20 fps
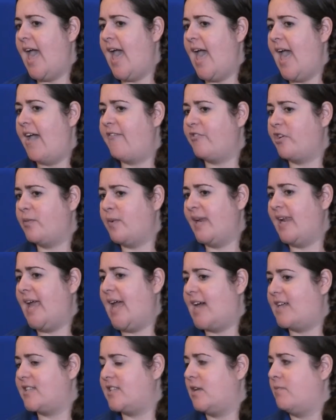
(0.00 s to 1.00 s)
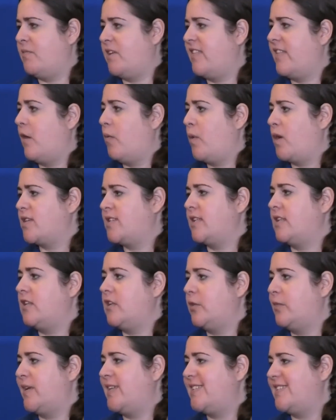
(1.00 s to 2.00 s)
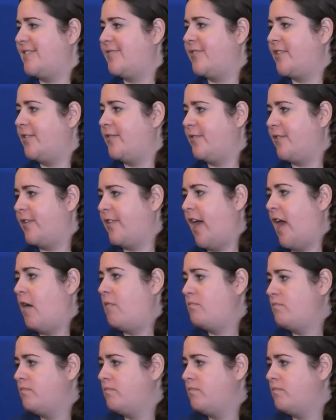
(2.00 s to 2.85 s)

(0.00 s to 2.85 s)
everybody has something that works a little bit different for them.